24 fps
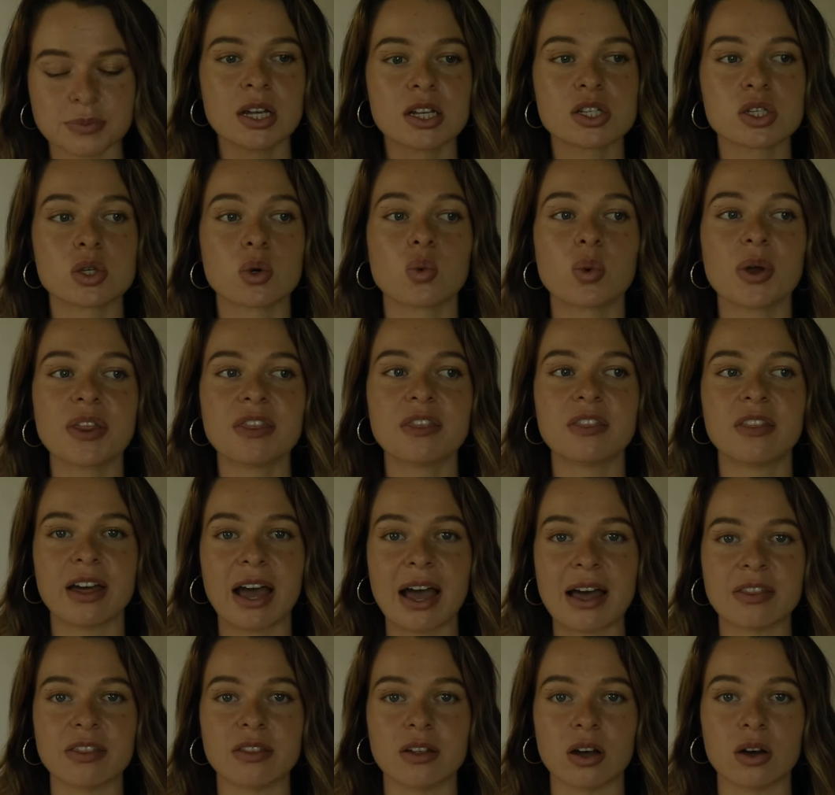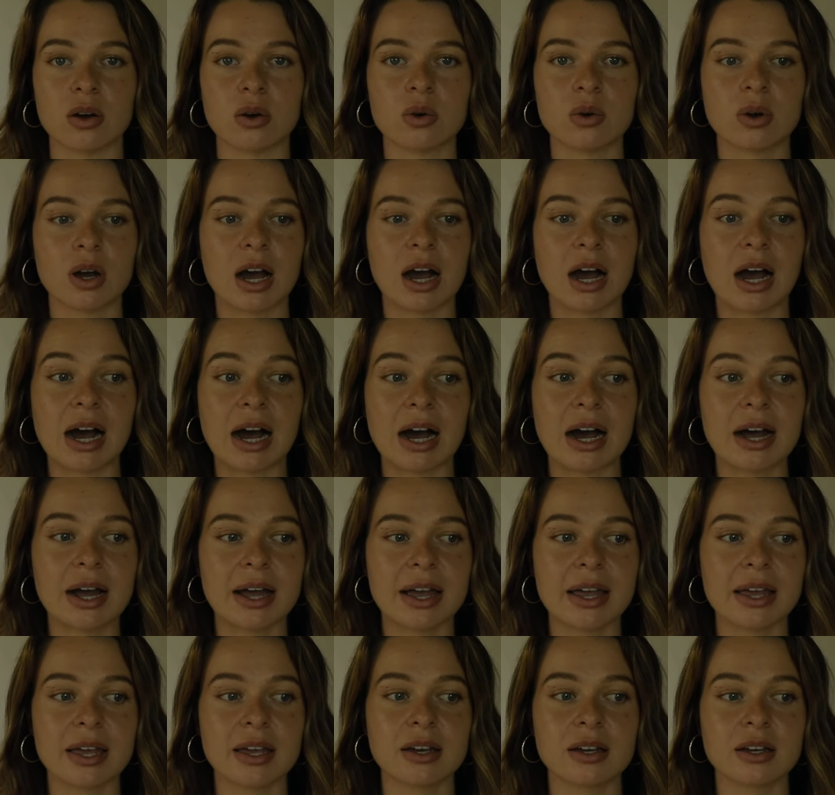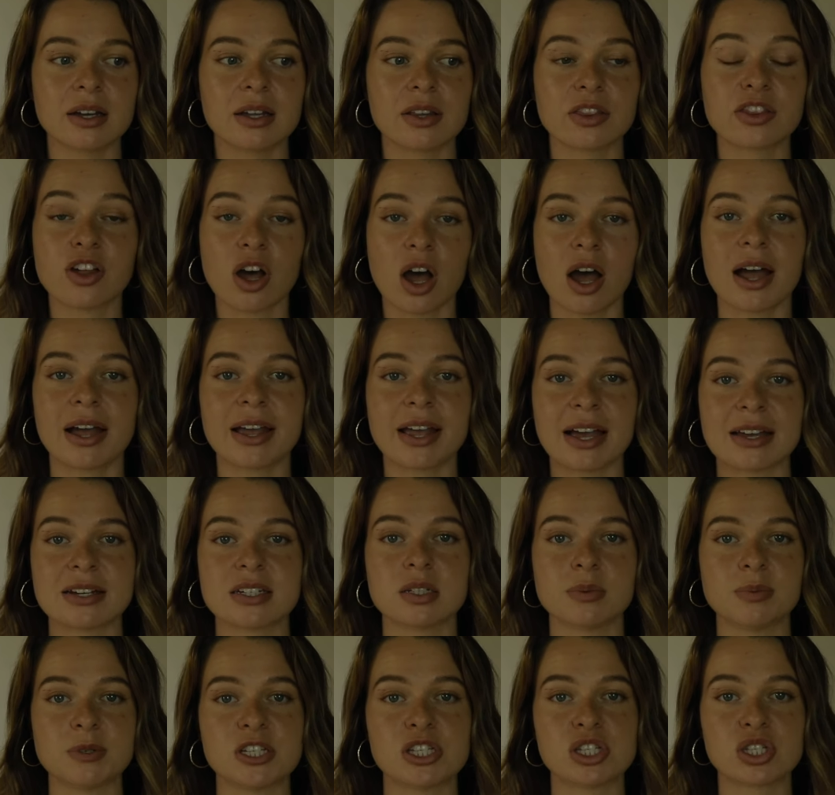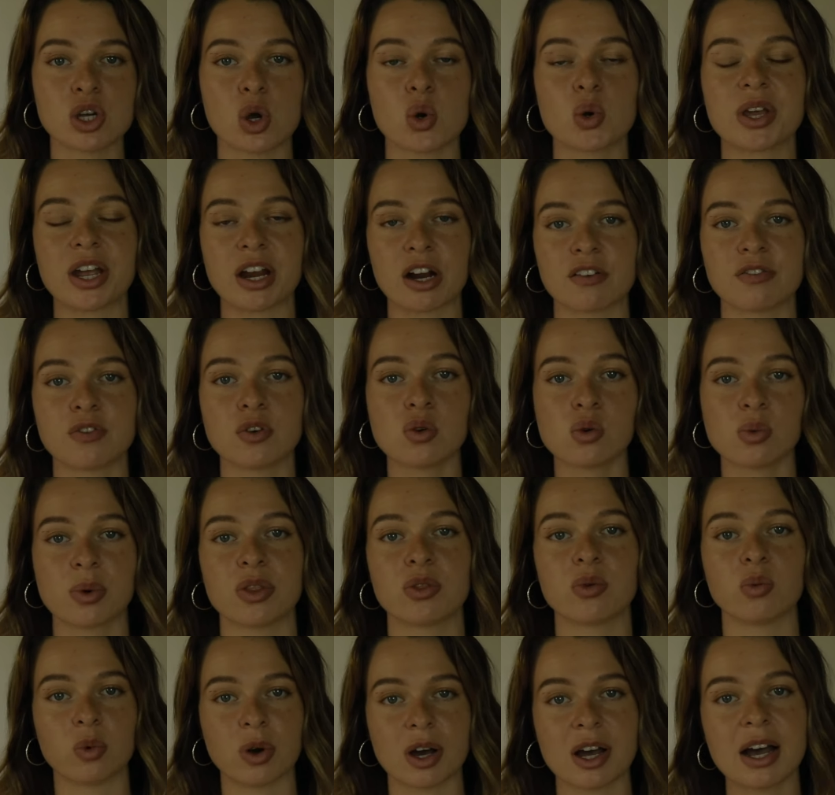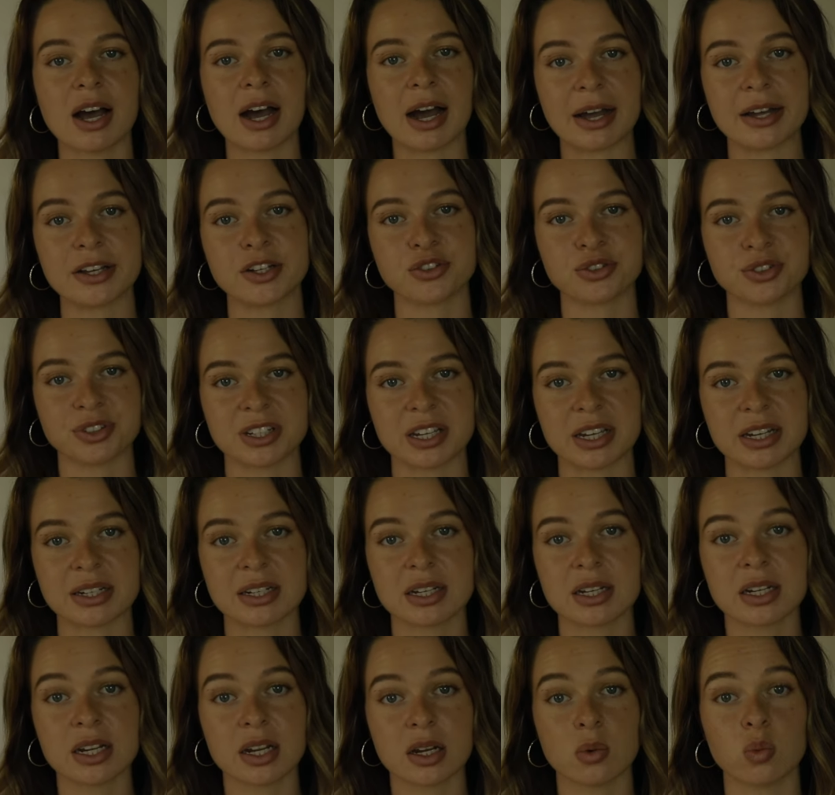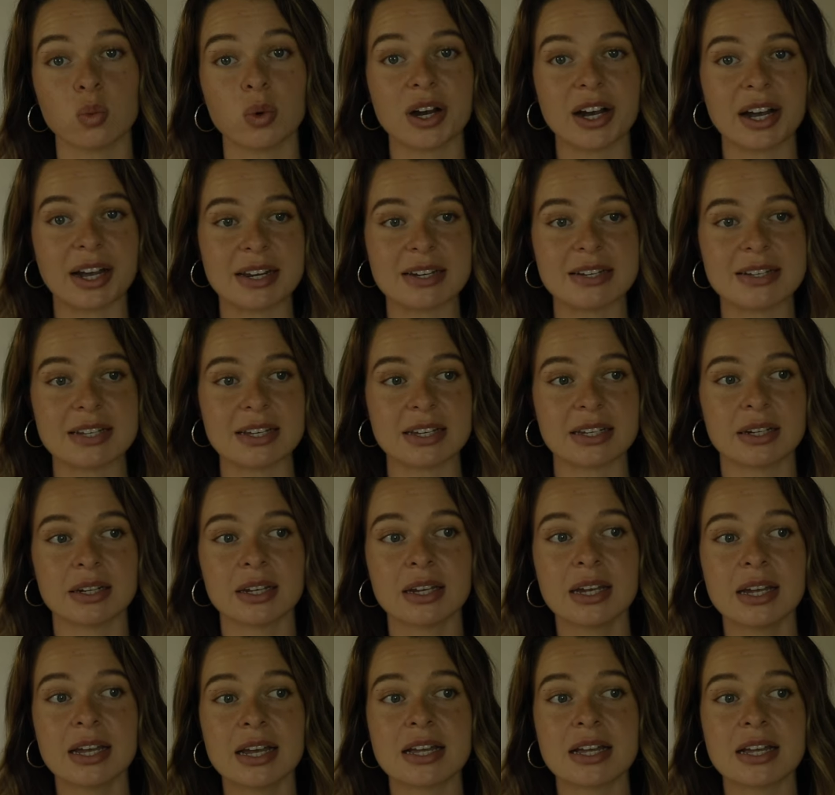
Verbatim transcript: So with that though, I thought I had to be so careful with what I created and what I did.